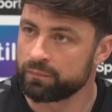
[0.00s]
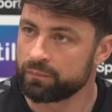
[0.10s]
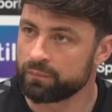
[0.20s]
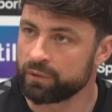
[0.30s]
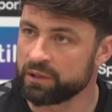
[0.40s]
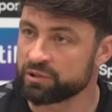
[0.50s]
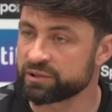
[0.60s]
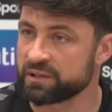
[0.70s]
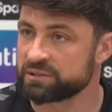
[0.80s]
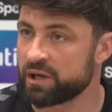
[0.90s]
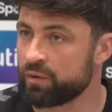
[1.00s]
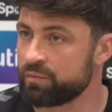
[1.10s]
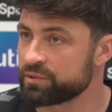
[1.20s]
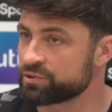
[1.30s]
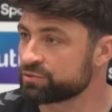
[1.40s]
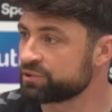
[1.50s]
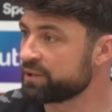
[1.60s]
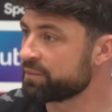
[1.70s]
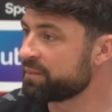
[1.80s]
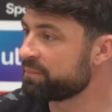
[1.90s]
We lost against Hull and Bristol City
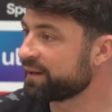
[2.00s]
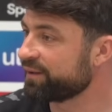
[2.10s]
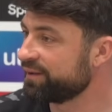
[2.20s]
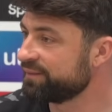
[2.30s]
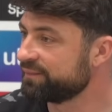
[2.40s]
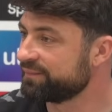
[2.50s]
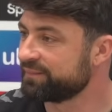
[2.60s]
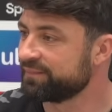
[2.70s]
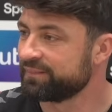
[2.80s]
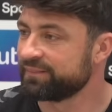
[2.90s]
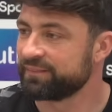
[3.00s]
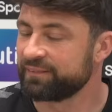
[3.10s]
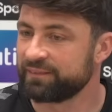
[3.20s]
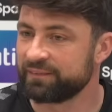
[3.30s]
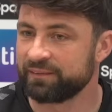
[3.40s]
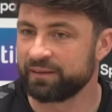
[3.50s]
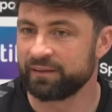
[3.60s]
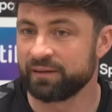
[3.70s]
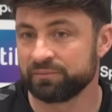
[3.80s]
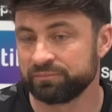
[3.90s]
with that back line.
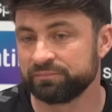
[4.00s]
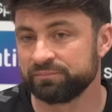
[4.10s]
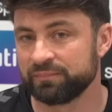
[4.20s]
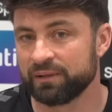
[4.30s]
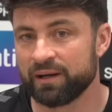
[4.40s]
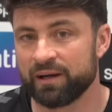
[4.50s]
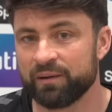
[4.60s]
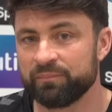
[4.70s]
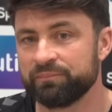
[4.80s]
Yeah, yeah.